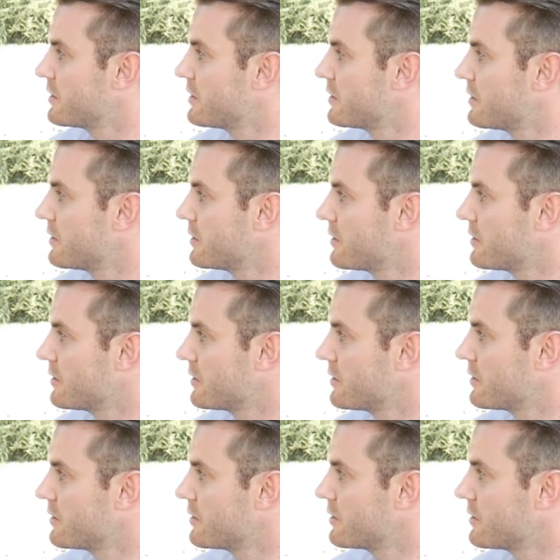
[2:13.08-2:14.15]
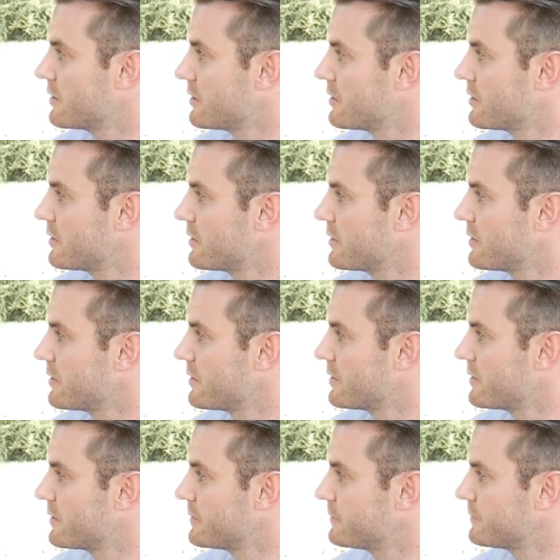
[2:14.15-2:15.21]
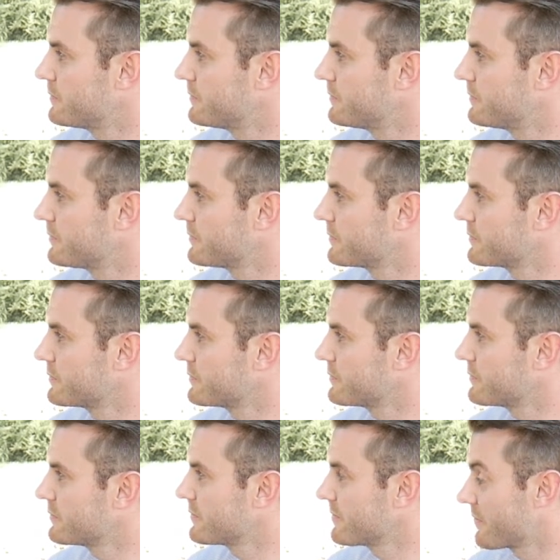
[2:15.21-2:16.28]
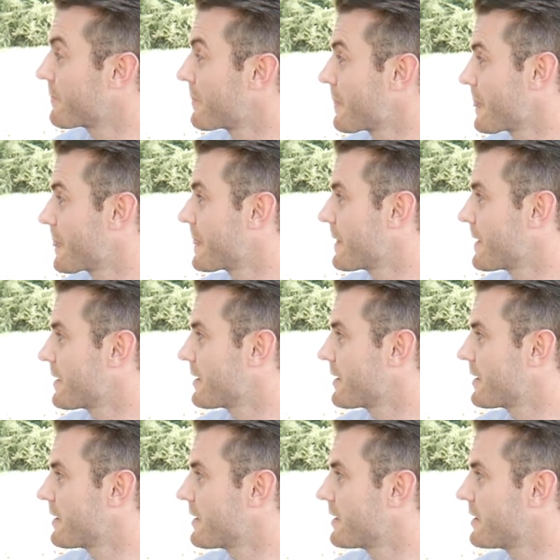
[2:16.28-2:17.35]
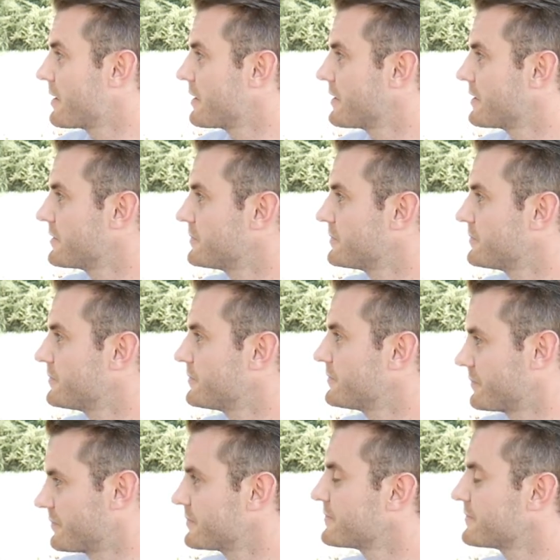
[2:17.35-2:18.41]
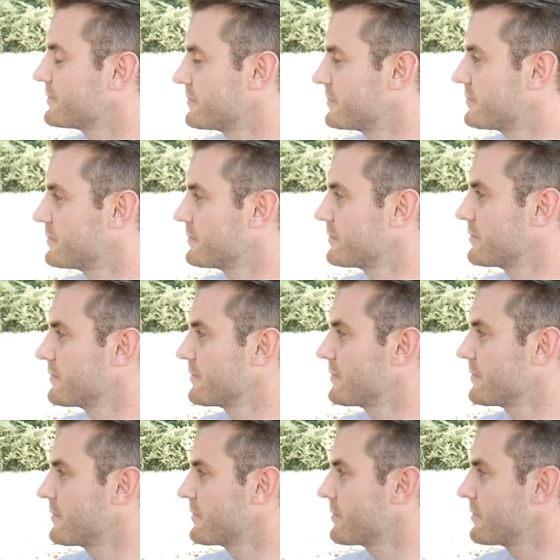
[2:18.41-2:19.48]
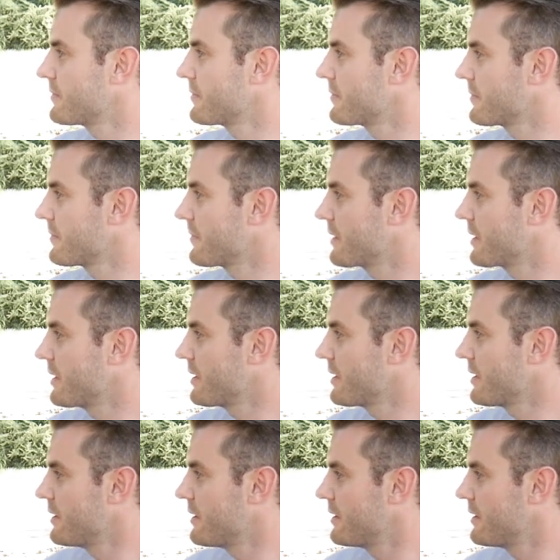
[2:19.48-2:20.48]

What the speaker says: The person shown says nothing.